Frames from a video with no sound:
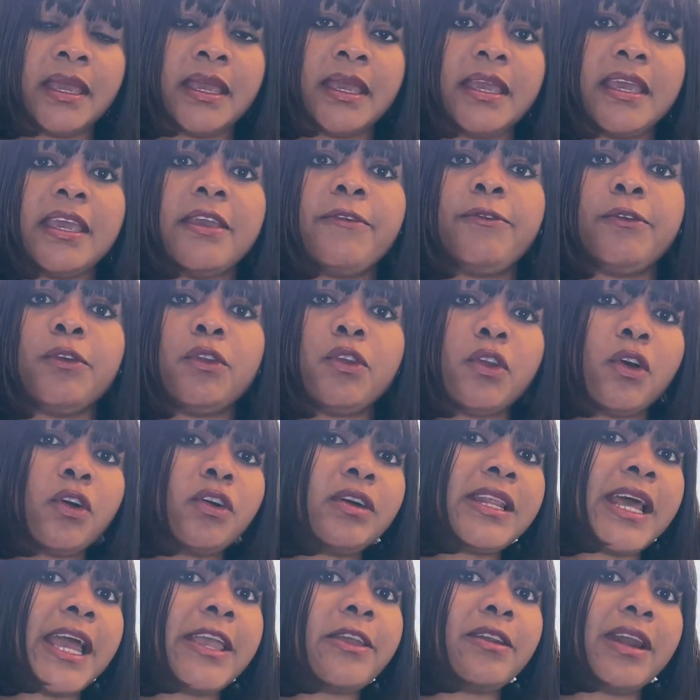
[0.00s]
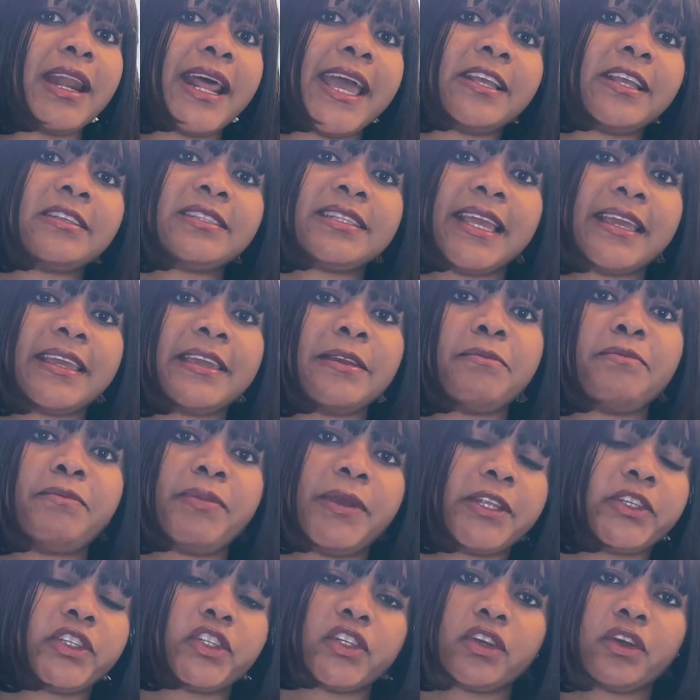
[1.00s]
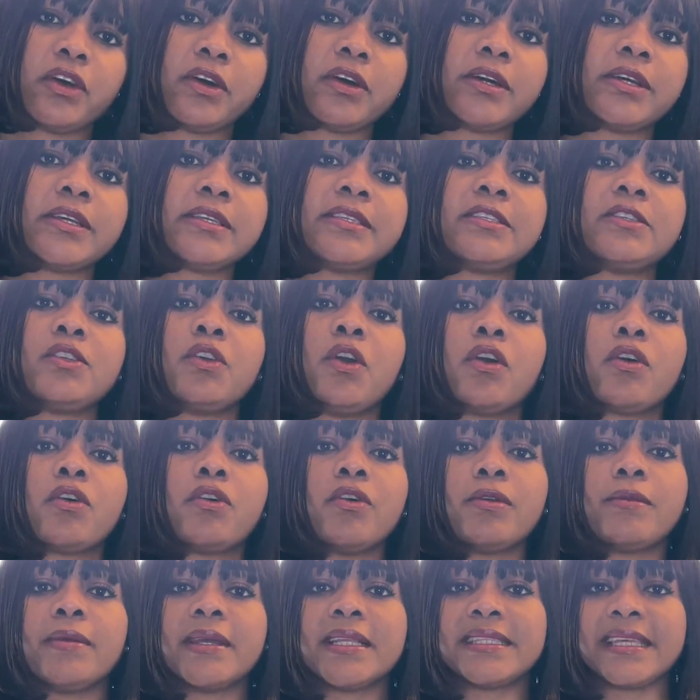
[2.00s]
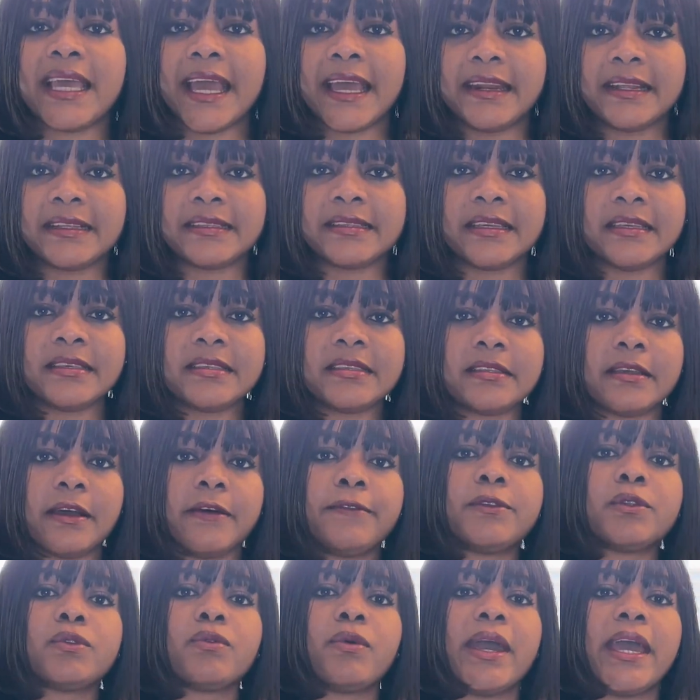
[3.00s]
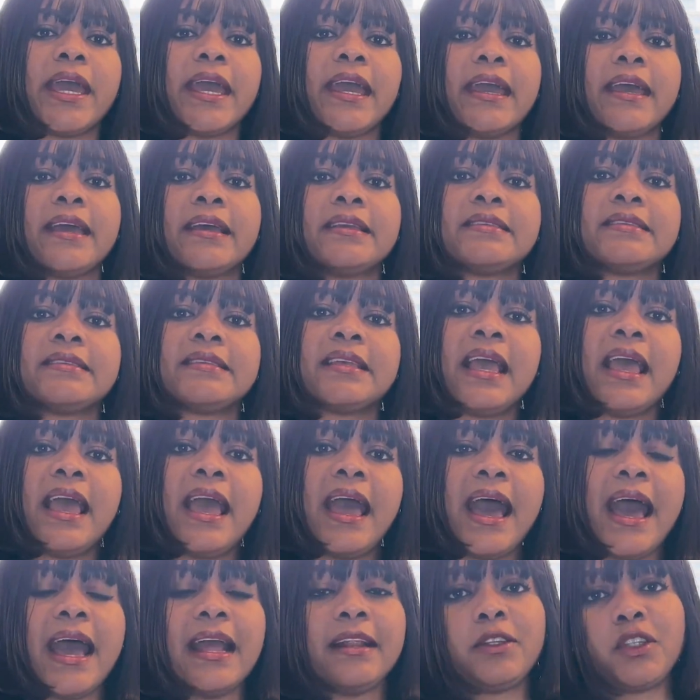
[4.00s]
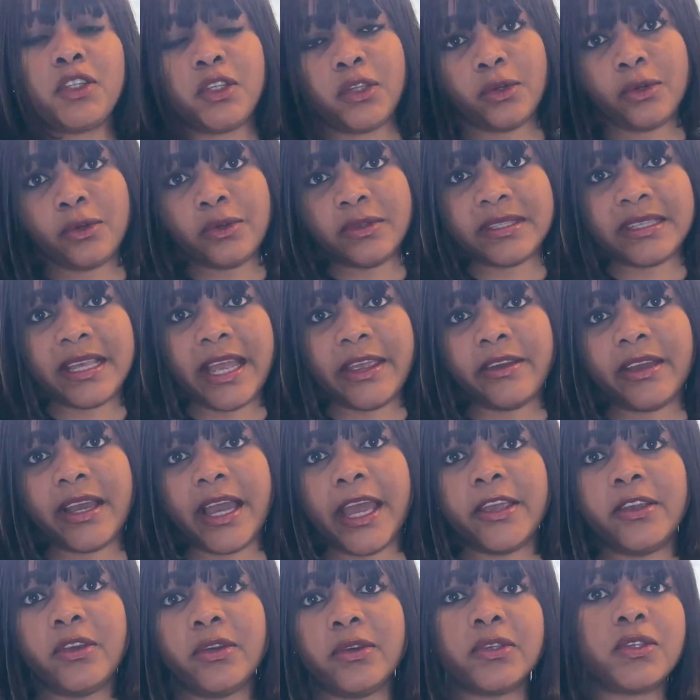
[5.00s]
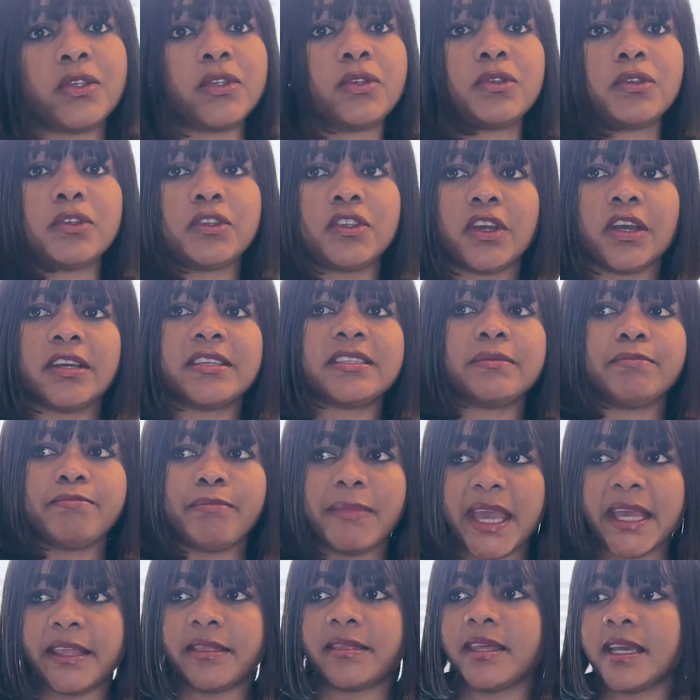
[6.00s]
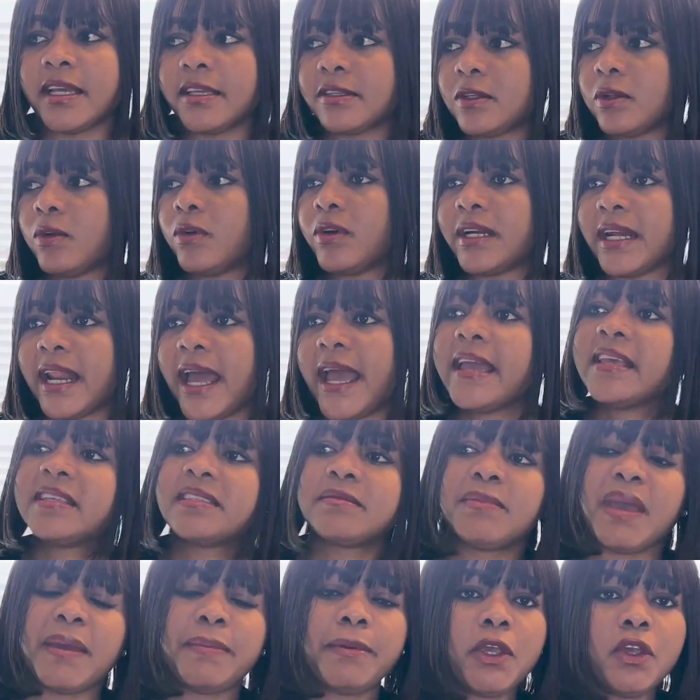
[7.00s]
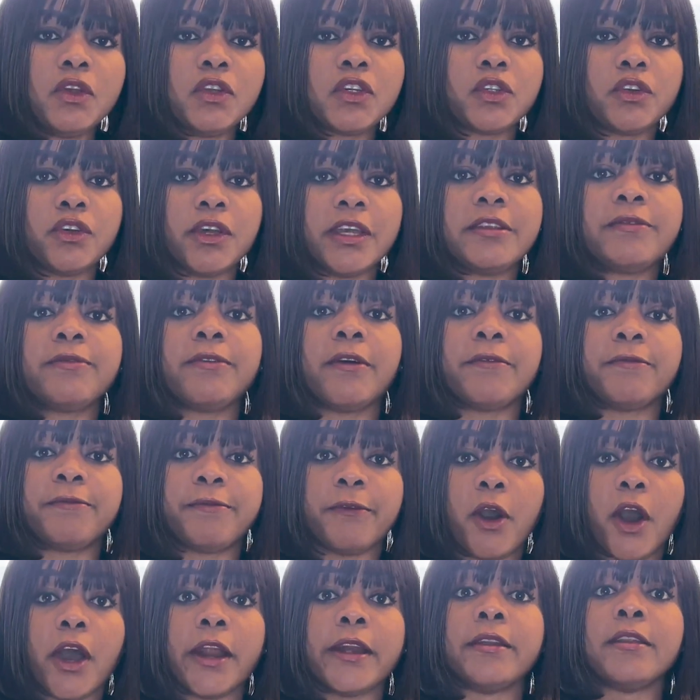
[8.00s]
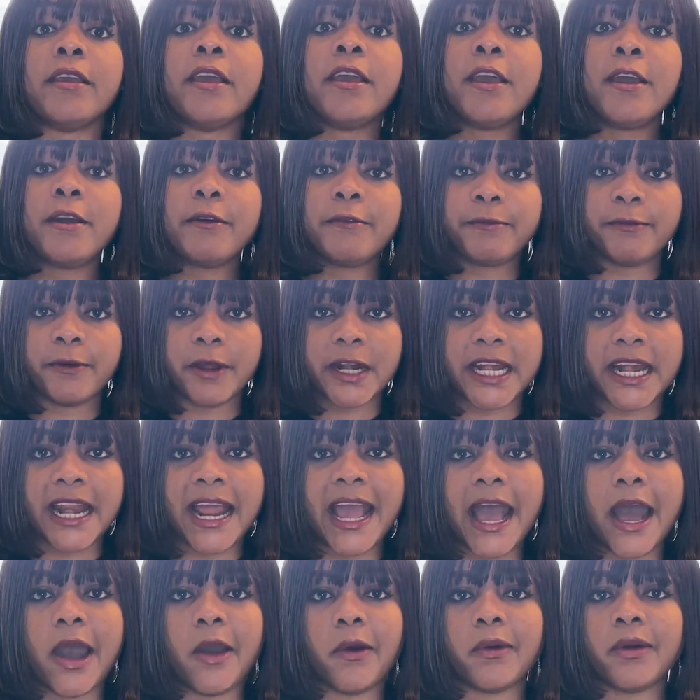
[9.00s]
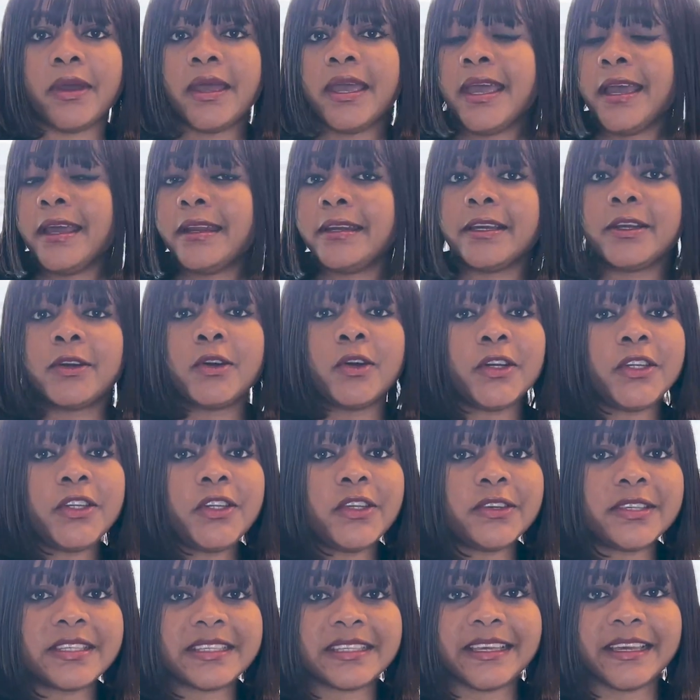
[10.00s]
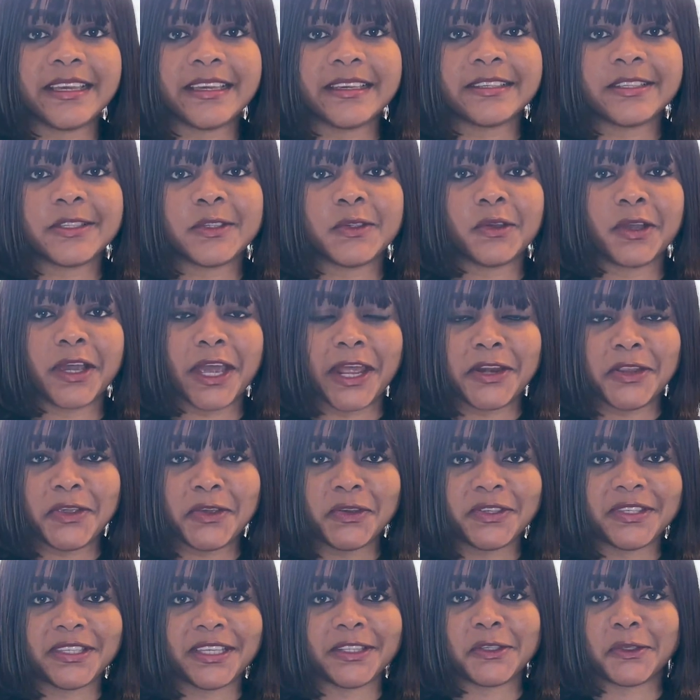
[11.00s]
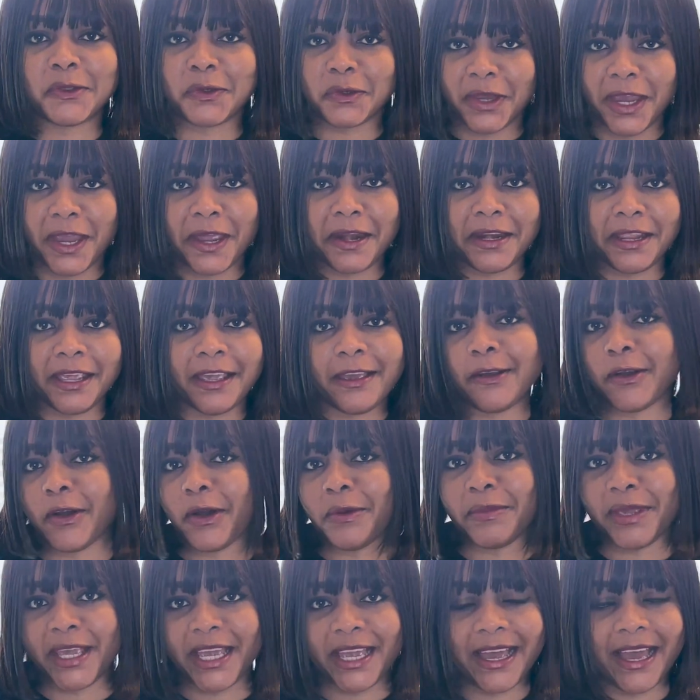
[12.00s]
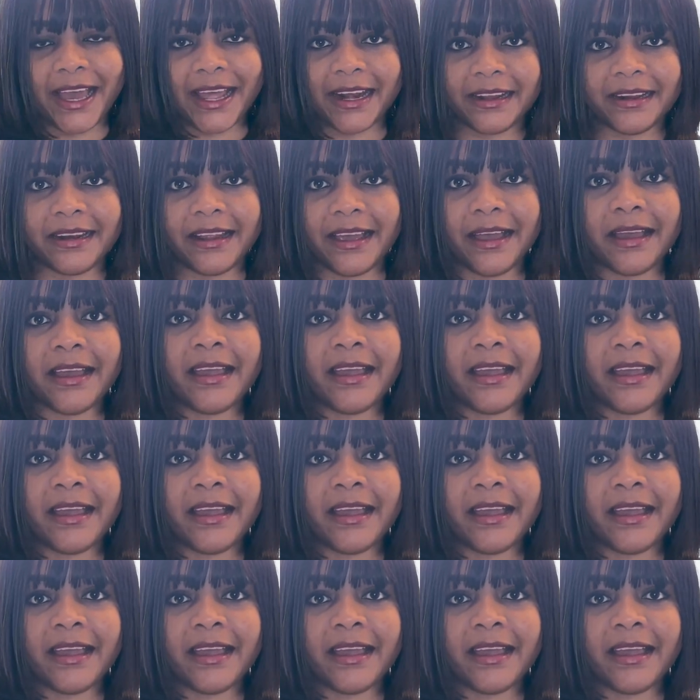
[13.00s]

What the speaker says: If you know that you like taking pictures, you're good with editing softwares and tools that you can use to just make things look nice. Maybe you do it for fun for now. The good news is you can use it to earn income in Canada.